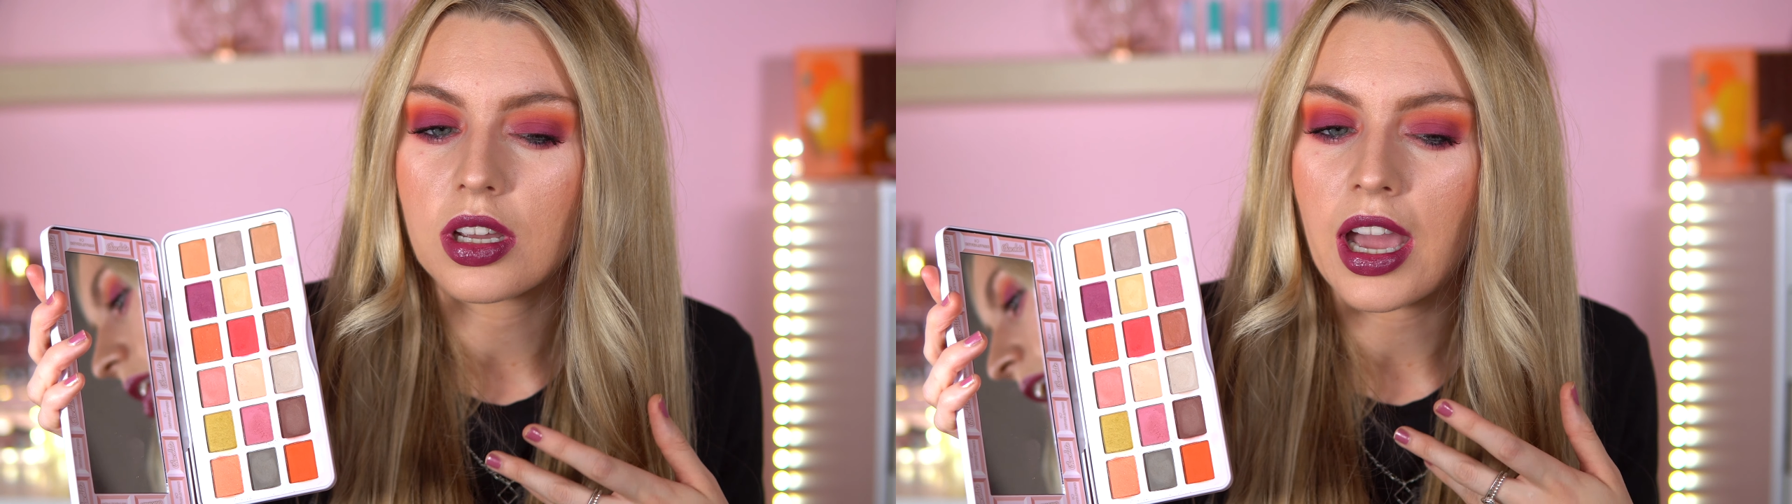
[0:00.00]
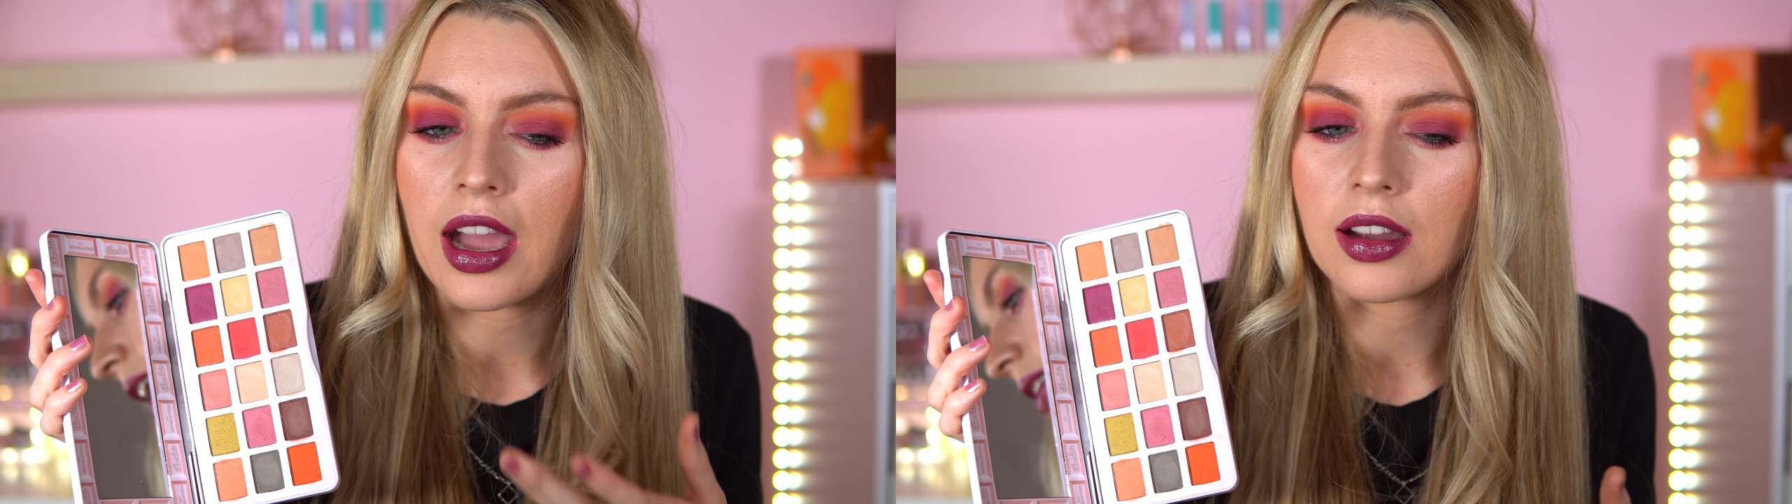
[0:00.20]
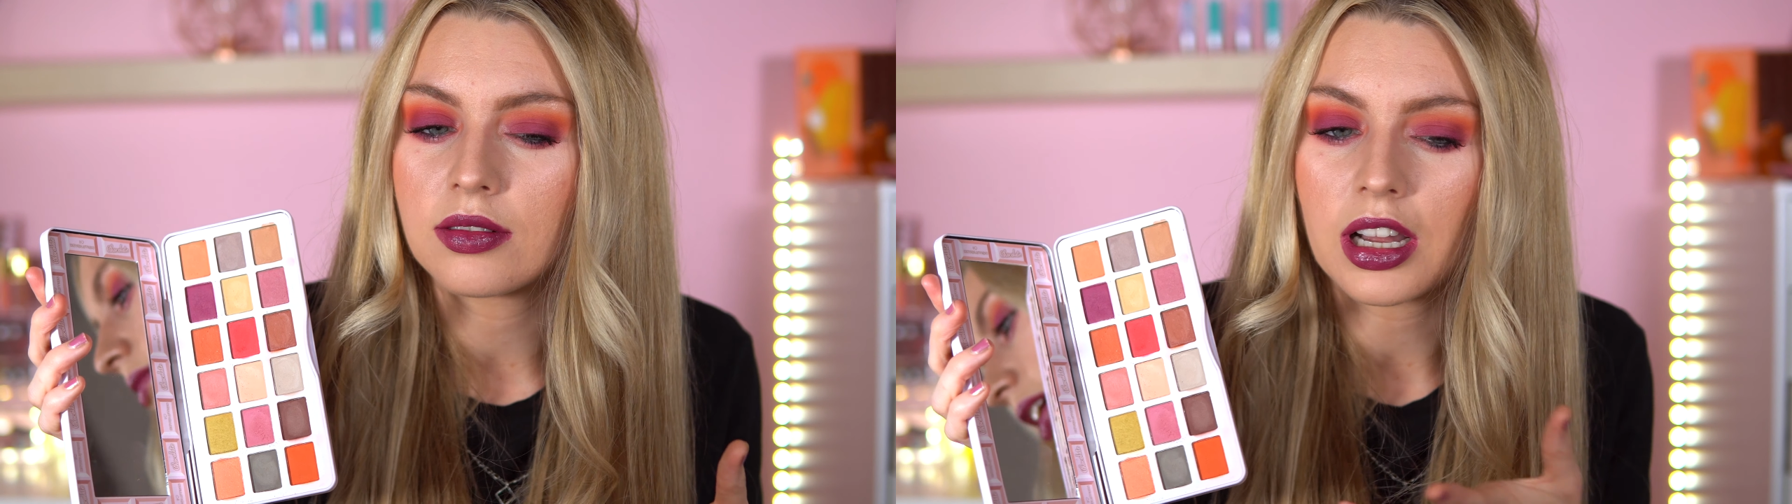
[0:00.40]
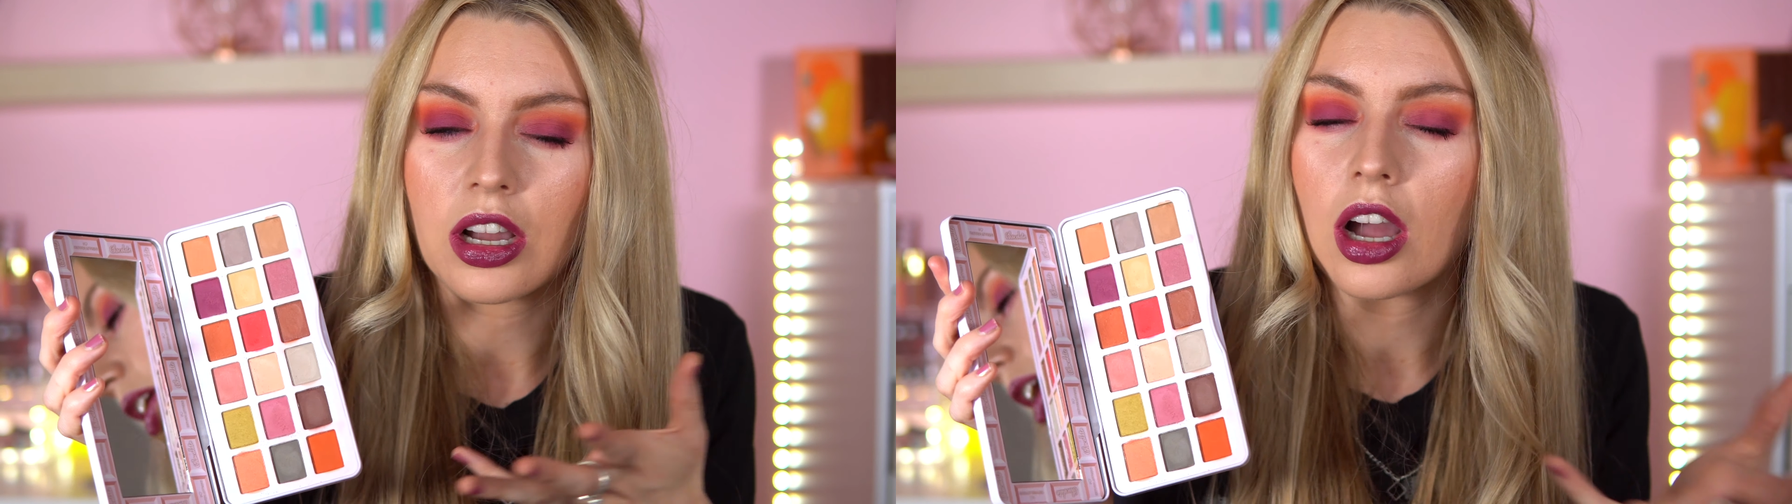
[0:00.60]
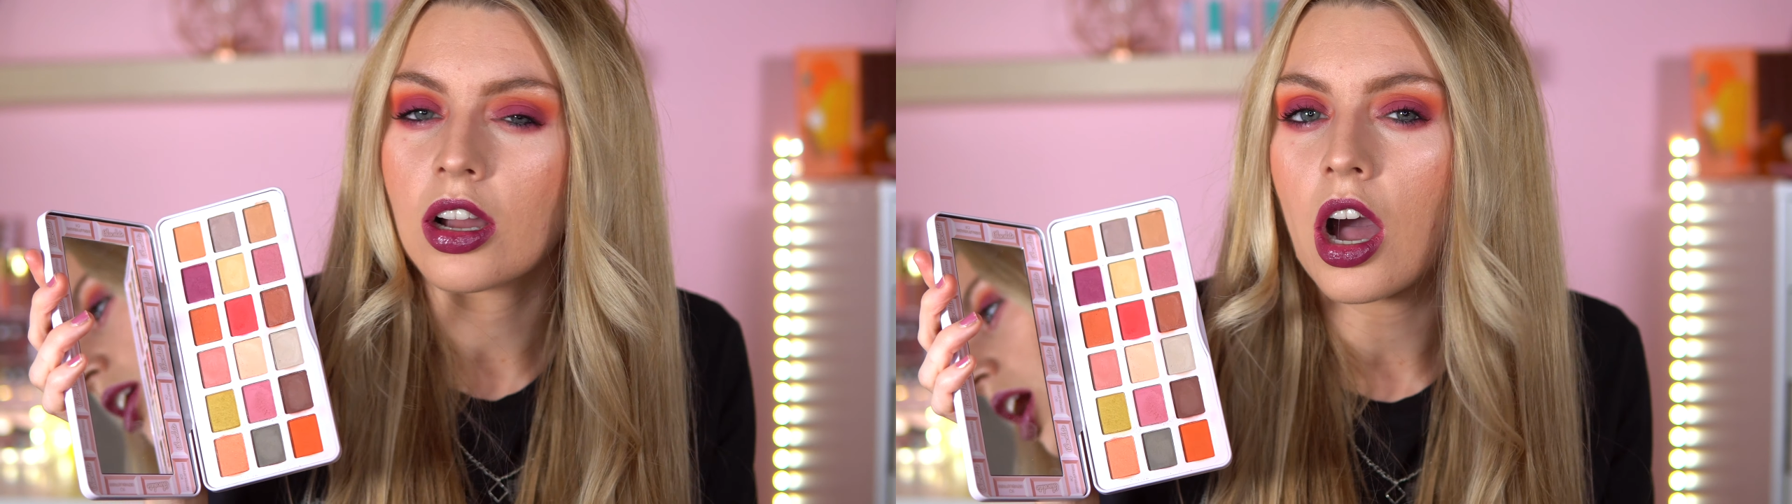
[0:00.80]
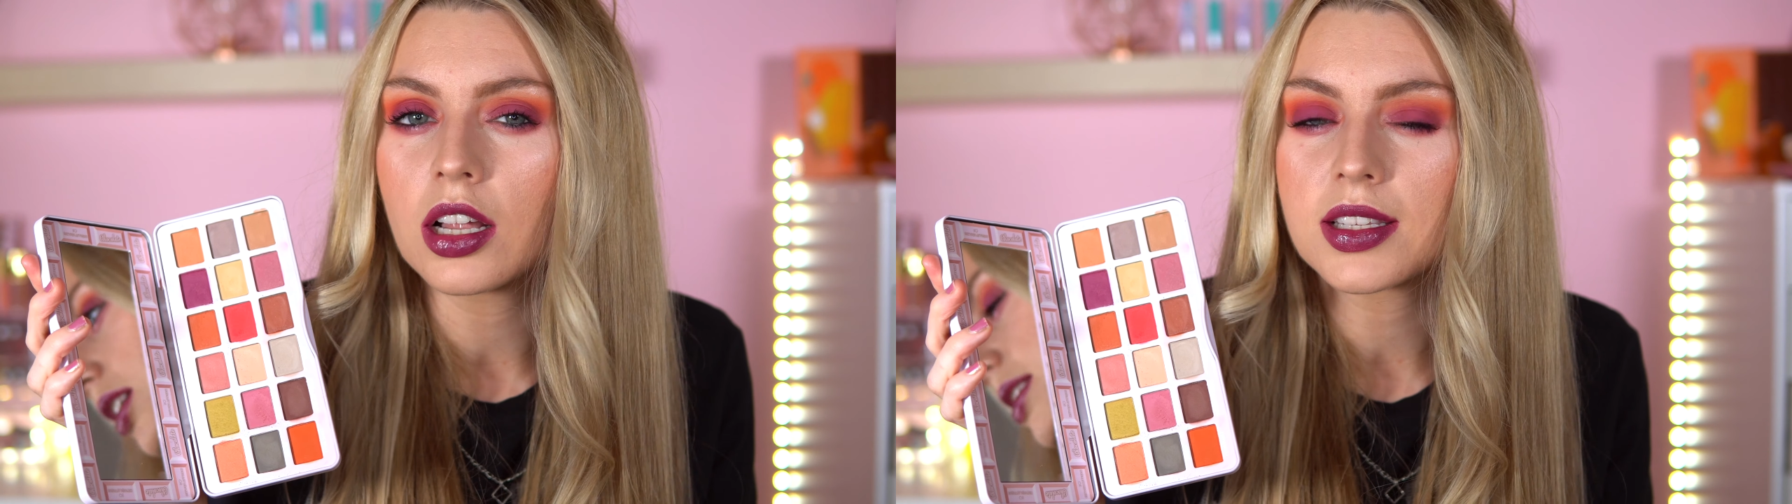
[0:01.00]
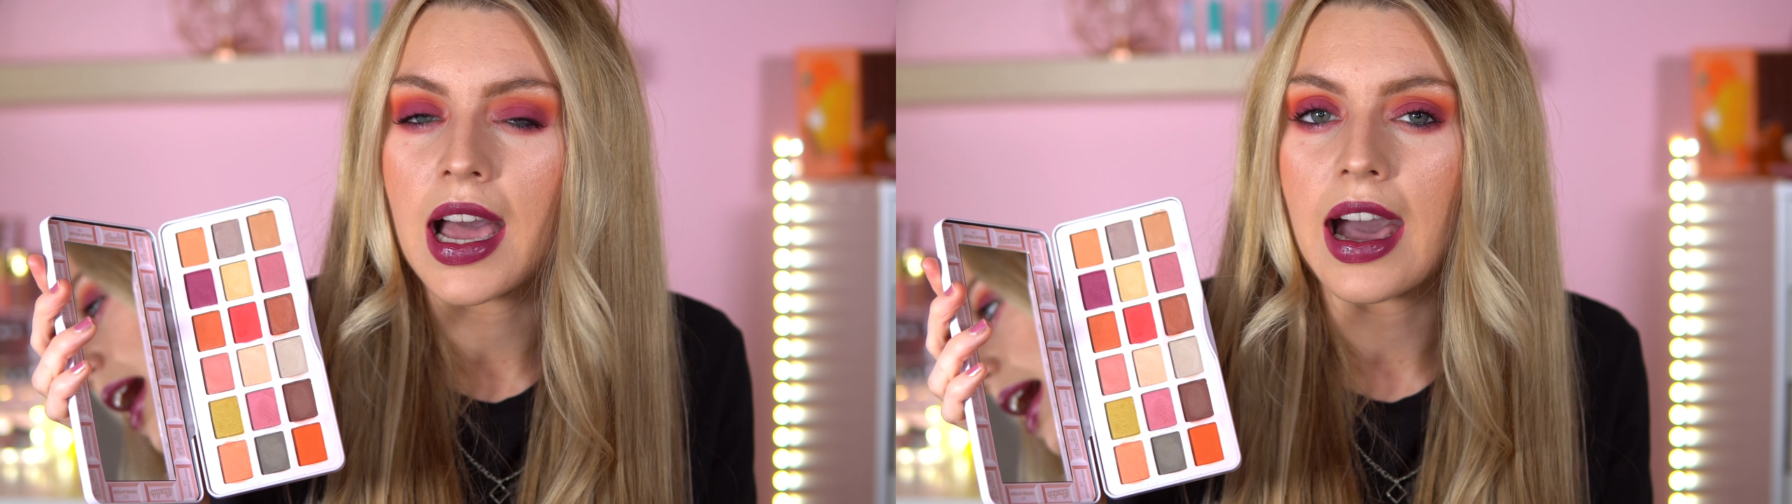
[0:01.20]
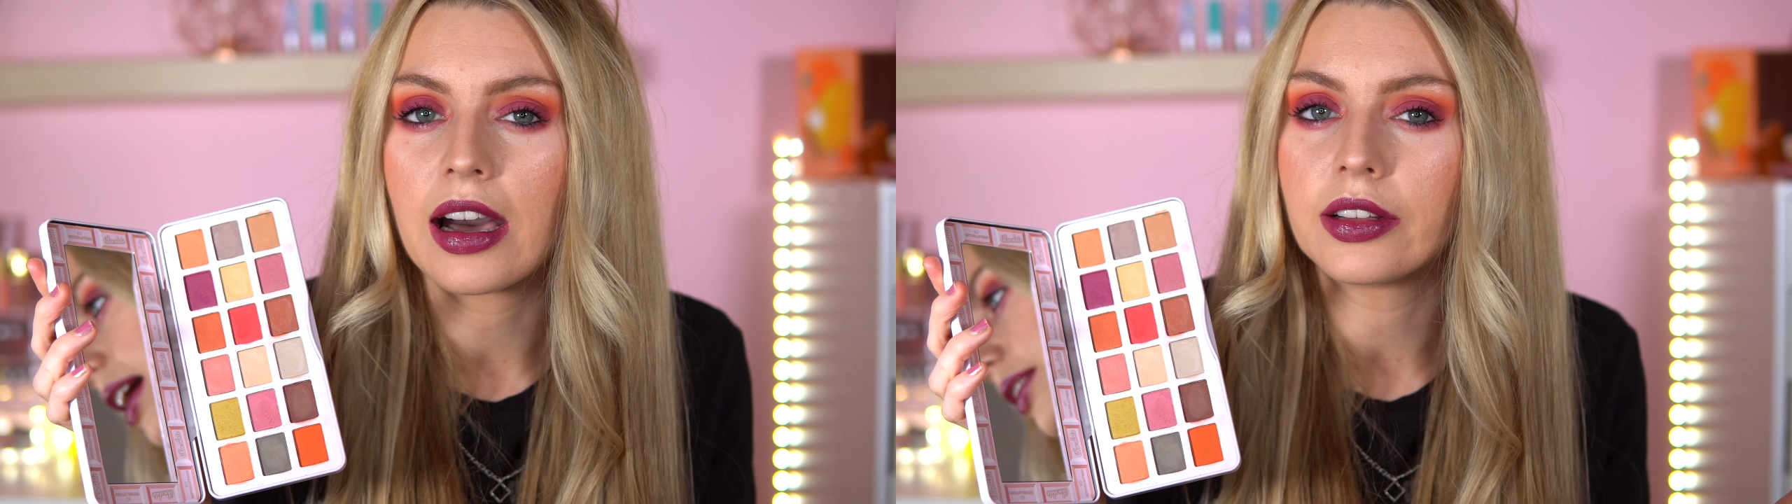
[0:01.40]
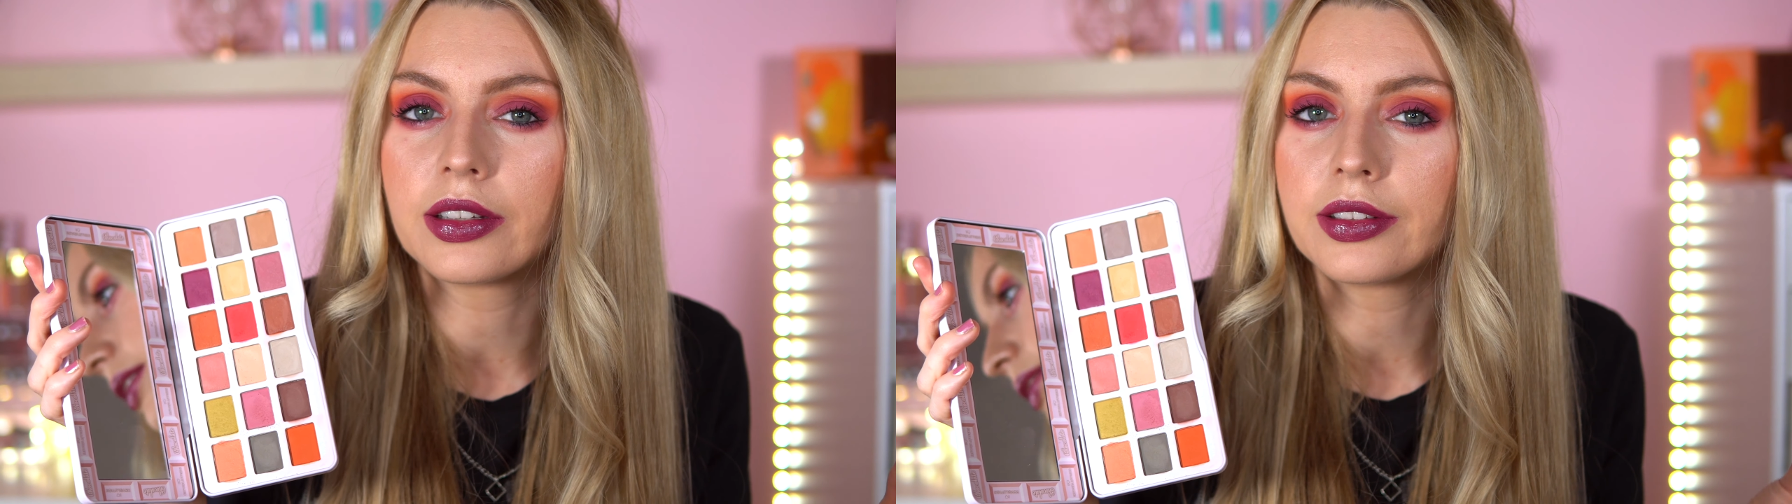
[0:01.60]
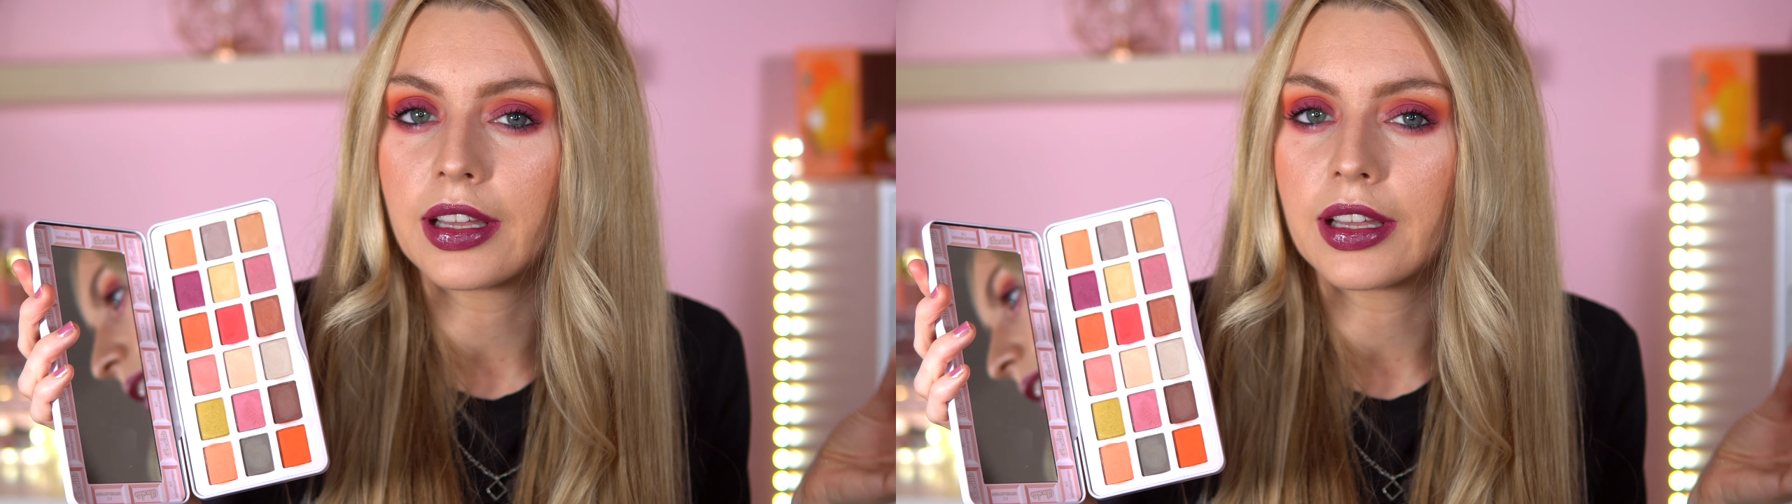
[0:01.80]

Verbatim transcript: I can't tell